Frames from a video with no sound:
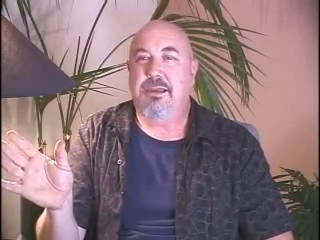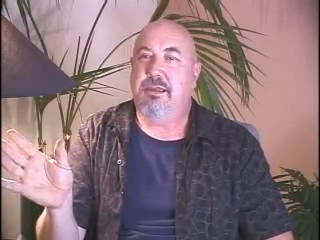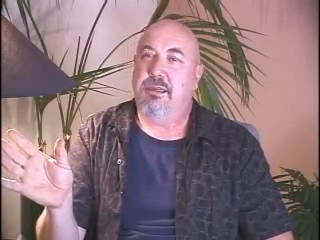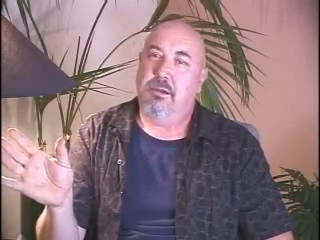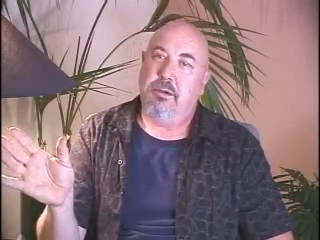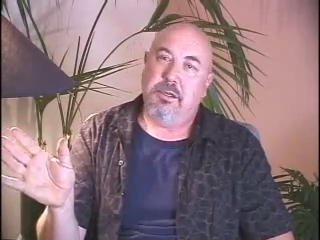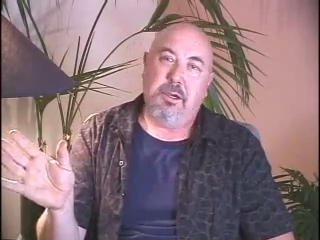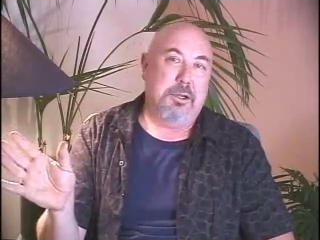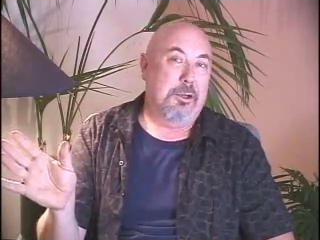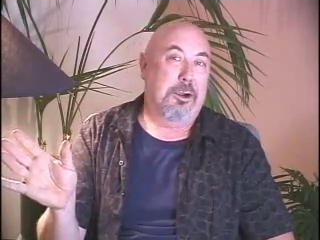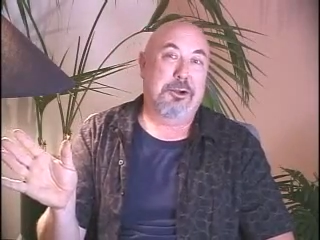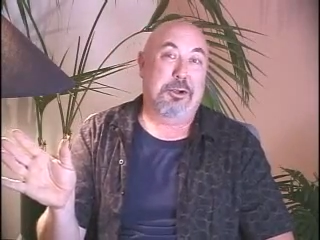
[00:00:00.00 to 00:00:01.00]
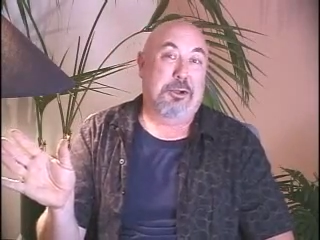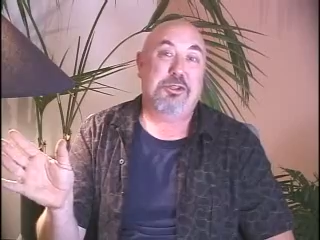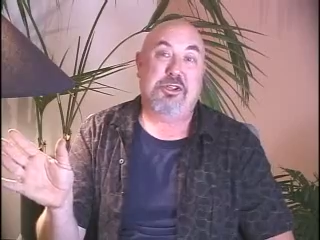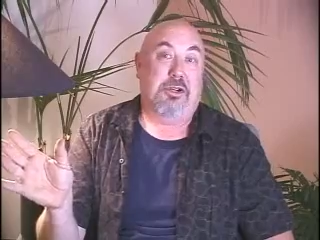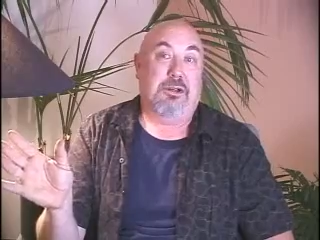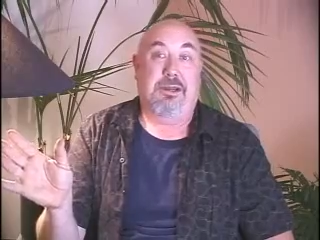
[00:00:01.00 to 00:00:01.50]
you know, in our
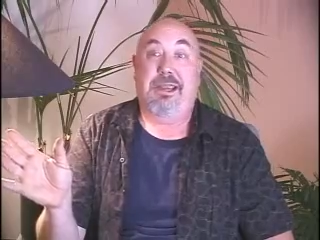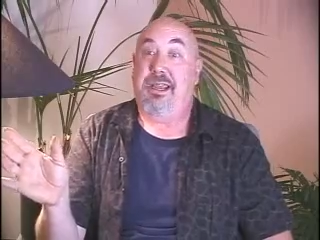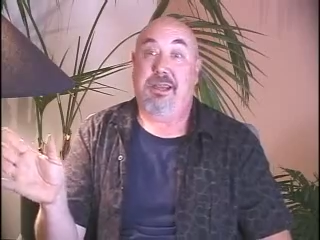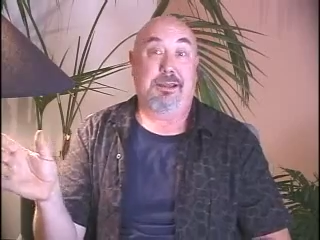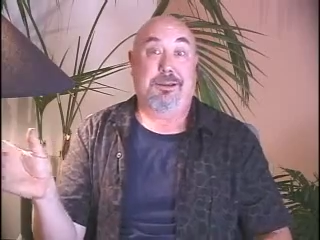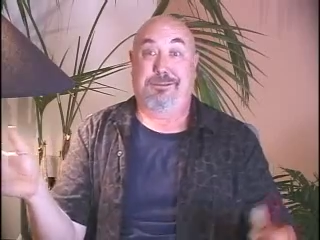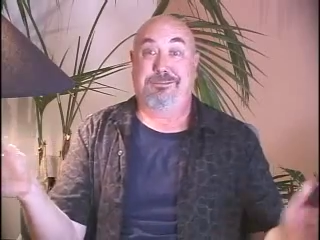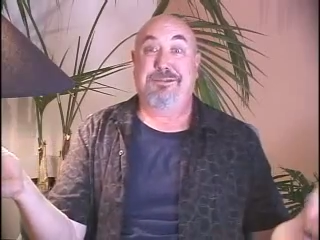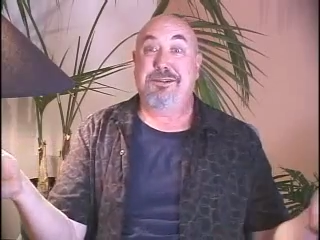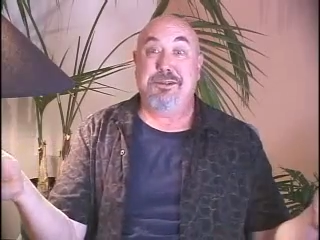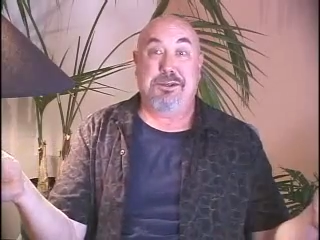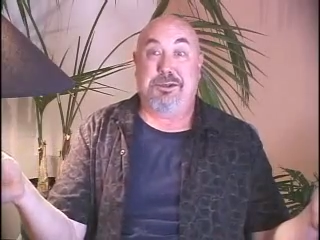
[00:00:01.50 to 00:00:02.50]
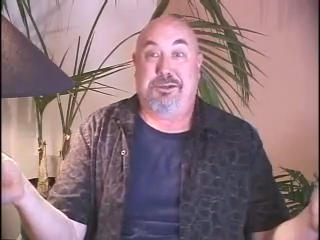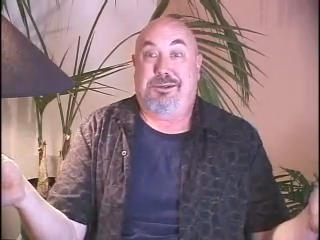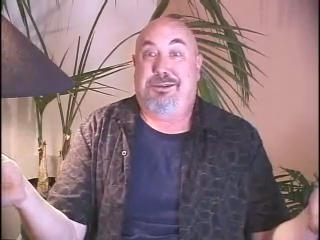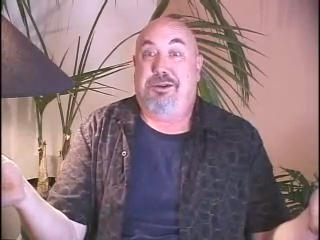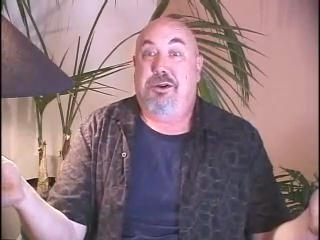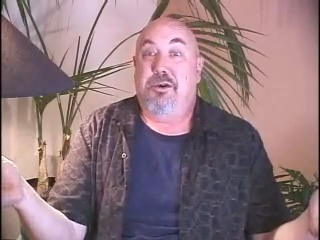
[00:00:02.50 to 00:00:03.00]
culture, hey,
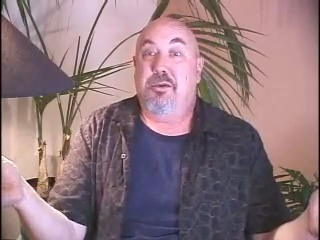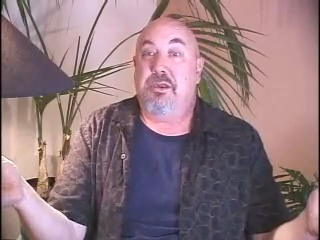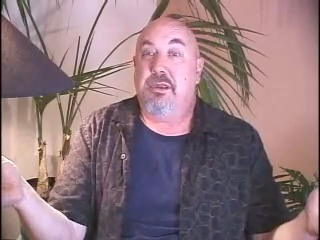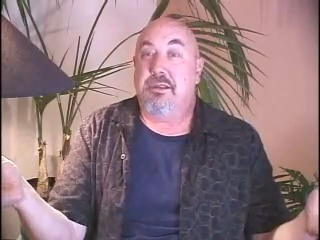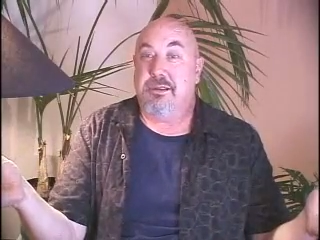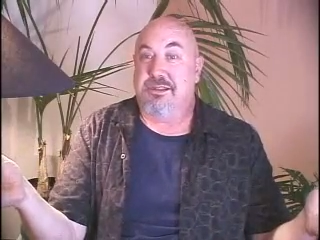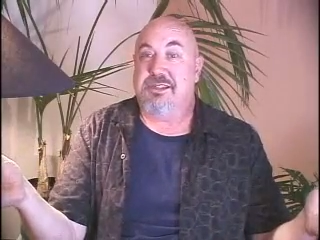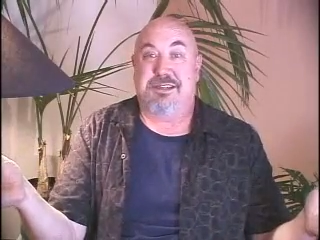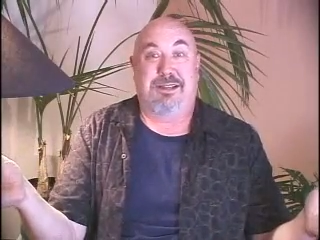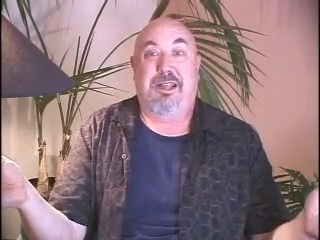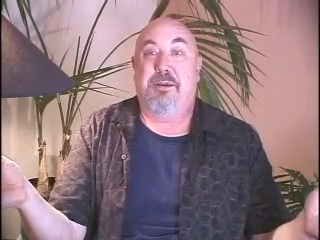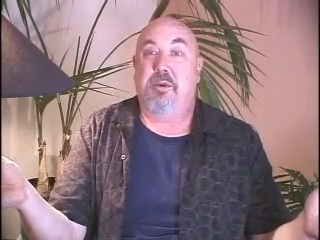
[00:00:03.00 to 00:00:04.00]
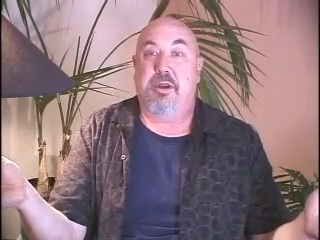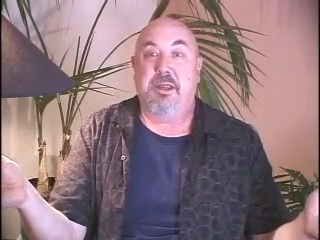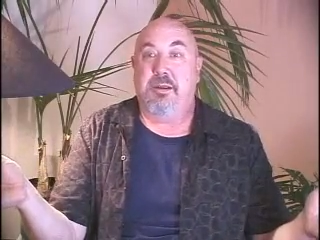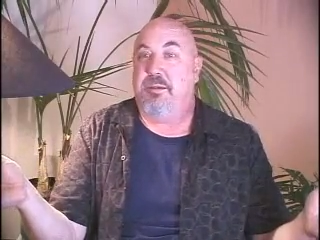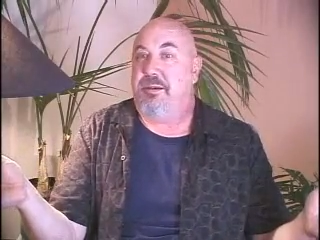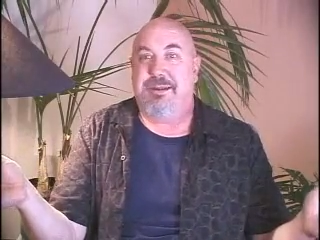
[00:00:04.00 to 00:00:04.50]
you know,
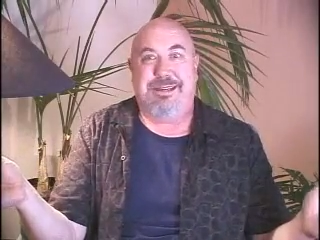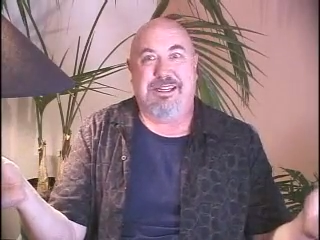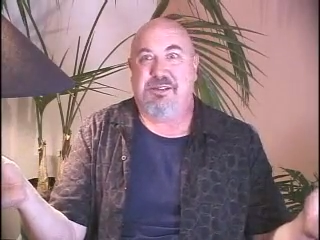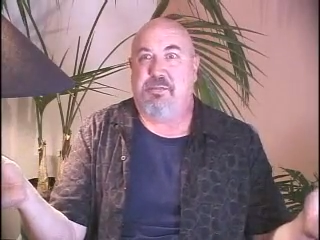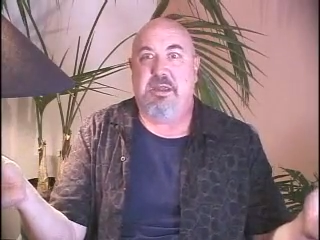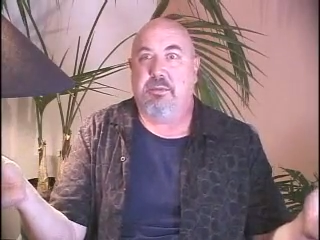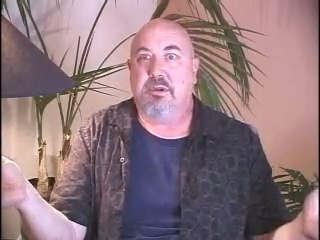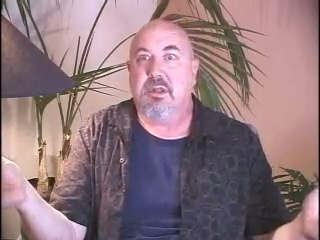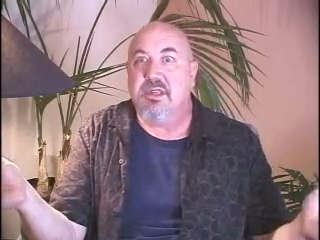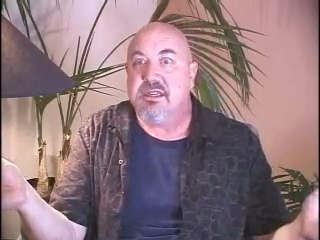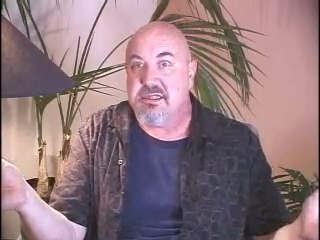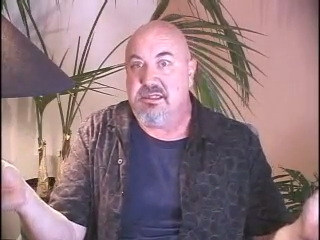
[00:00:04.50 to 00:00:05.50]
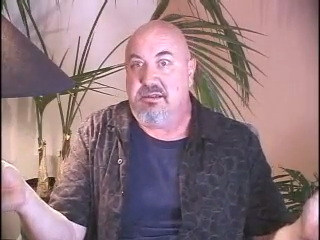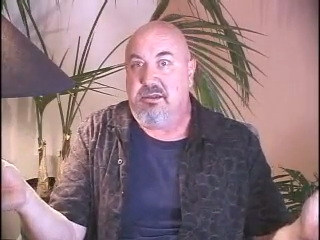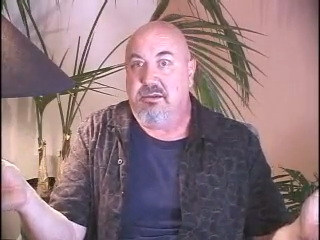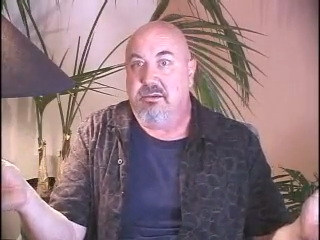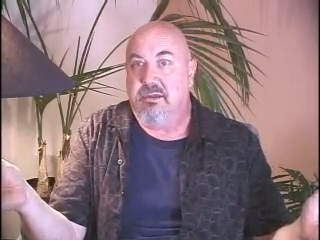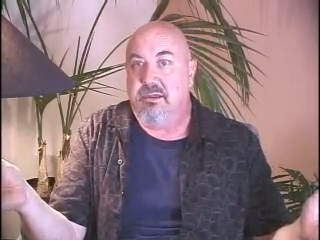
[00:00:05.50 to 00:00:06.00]
celebrity gets people to listen to
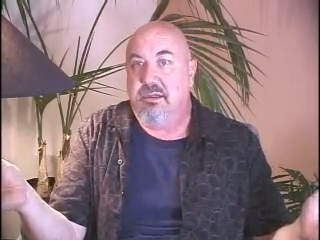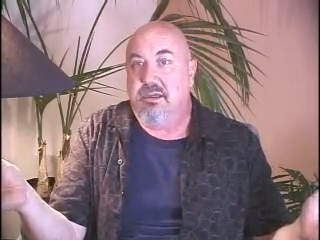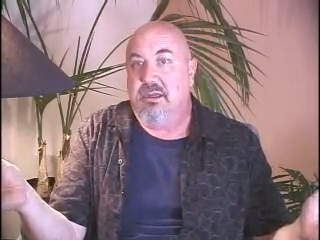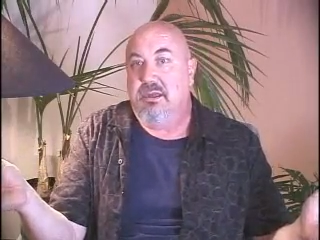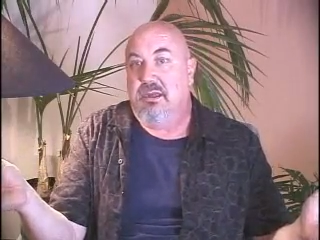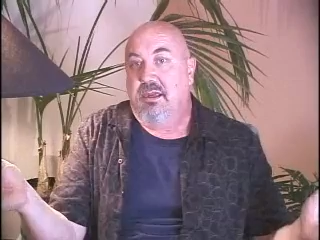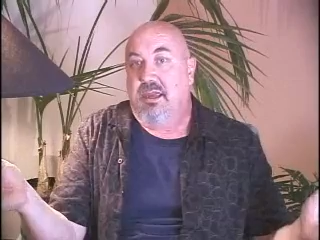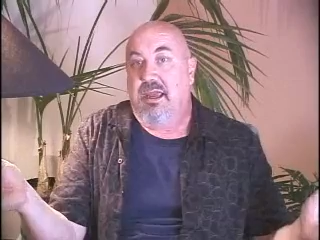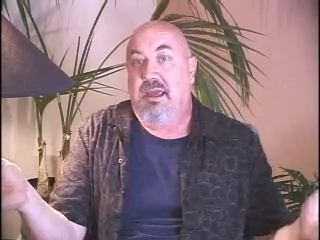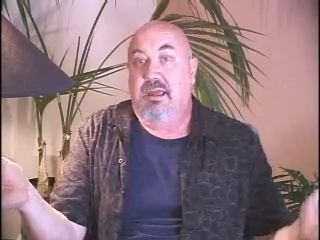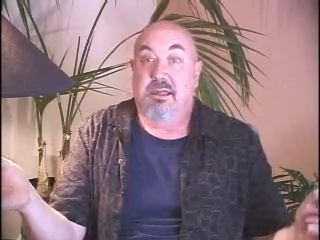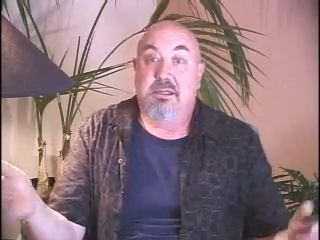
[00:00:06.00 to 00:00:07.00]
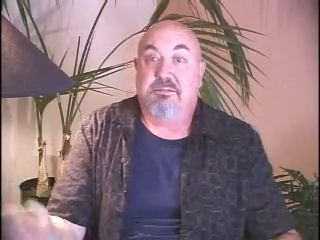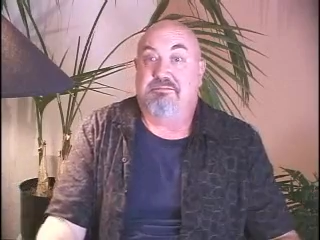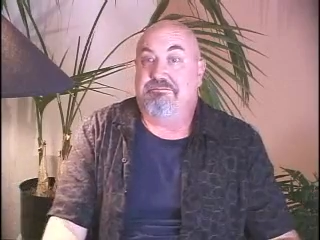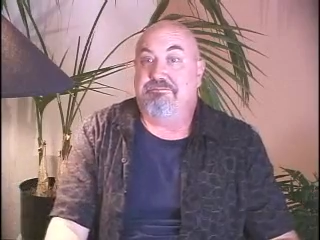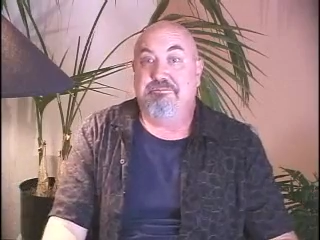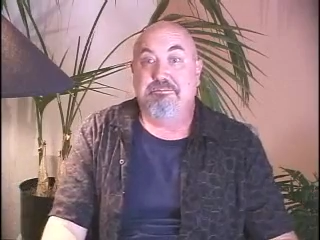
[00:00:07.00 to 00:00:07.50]
you. And
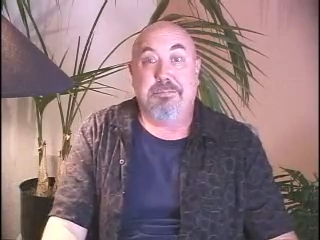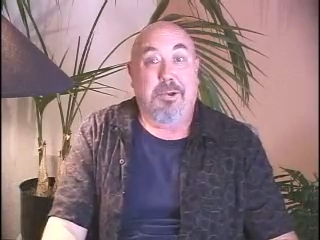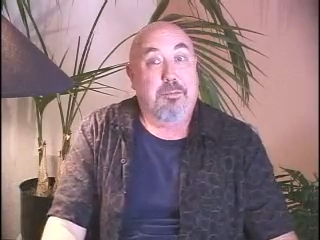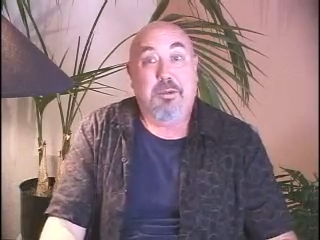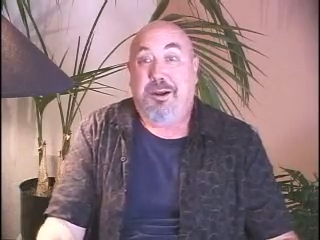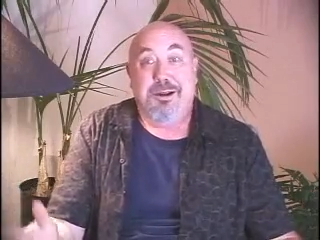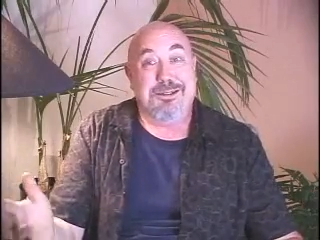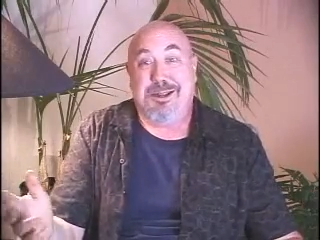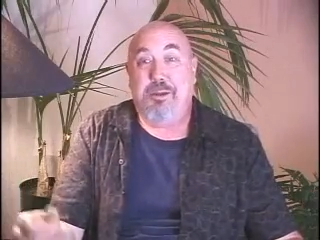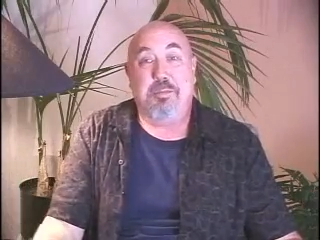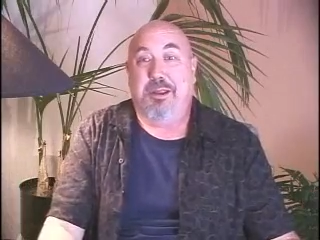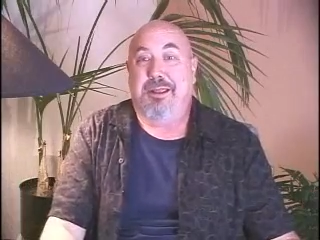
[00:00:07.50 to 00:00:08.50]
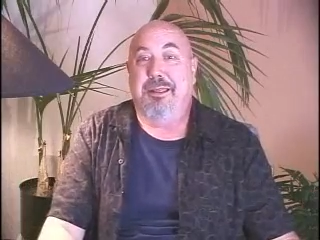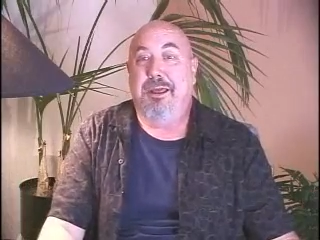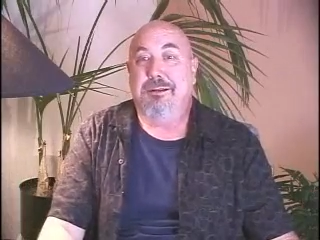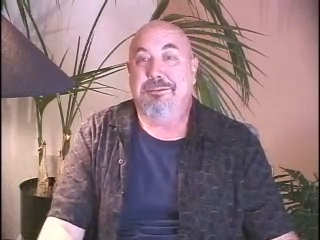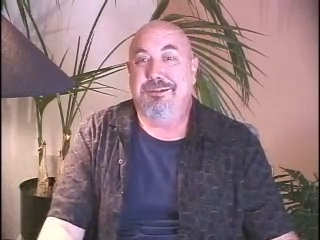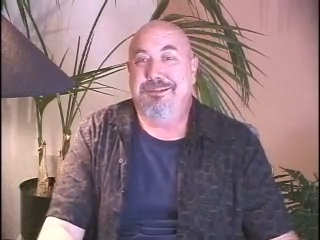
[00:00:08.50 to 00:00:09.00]
I'll be honest, I'll play
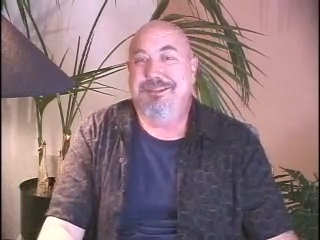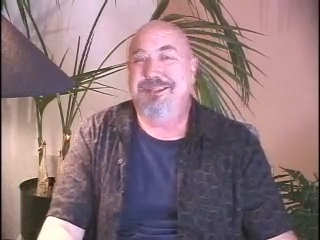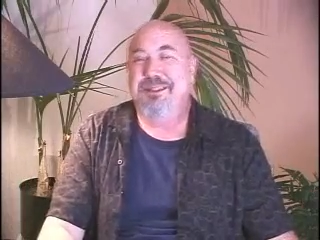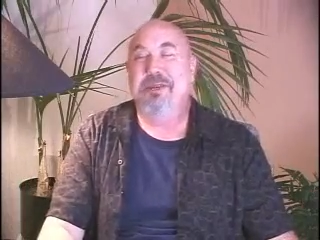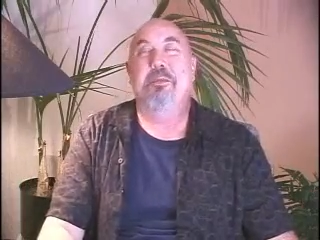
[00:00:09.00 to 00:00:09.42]
that. The